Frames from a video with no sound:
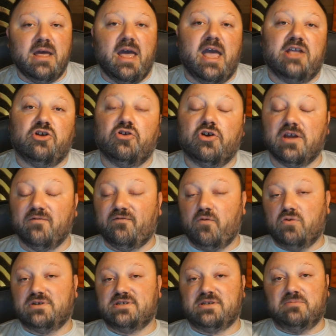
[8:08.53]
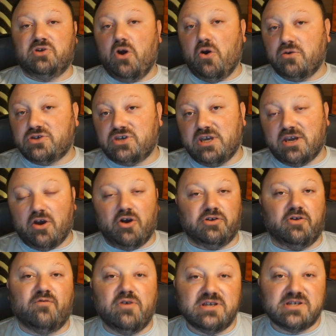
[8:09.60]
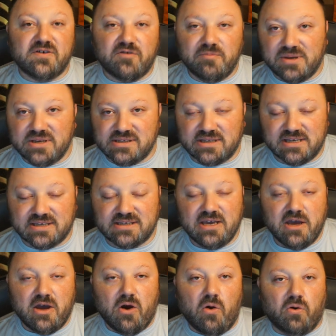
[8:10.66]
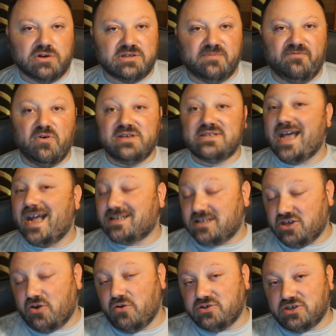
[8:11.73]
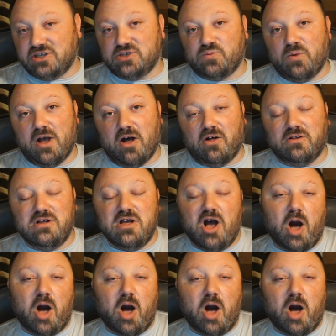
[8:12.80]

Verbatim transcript: and you're looking for some coaching on your voiceover business or some voice acting coaching as well,